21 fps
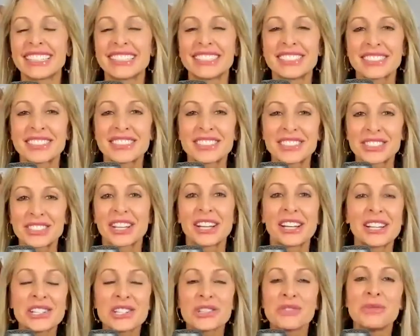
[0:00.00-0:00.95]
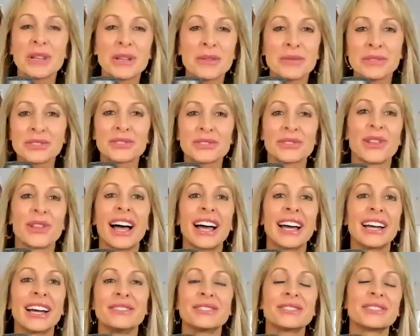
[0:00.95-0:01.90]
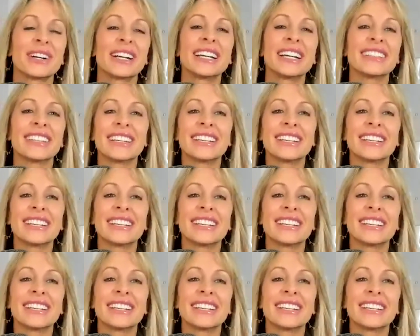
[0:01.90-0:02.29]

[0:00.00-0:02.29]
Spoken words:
can just change people's lives, right?